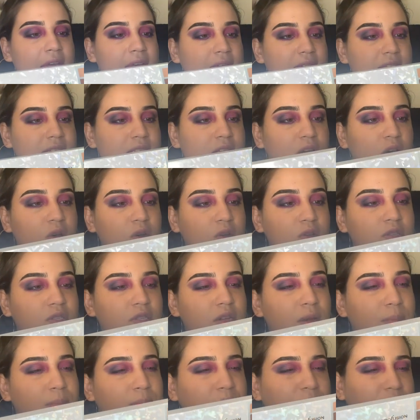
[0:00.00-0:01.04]
It's called
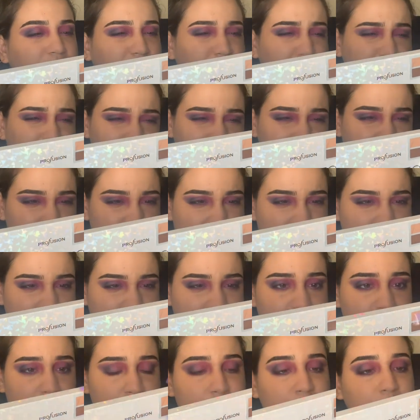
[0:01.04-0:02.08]

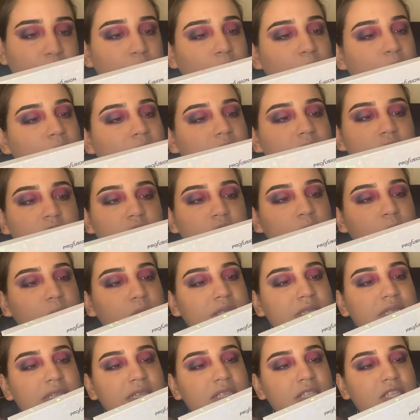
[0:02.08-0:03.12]
Profusion Pro Contour
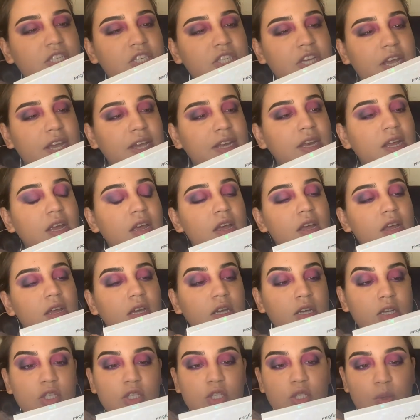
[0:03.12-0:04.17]
6 Shade
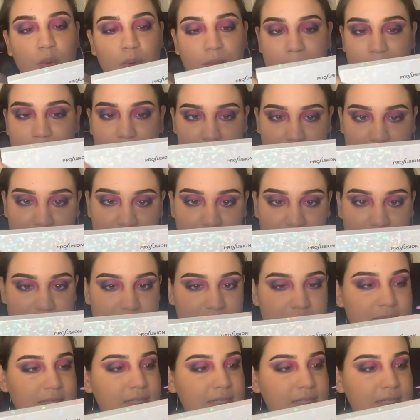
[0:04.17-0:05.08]
Contour Palette.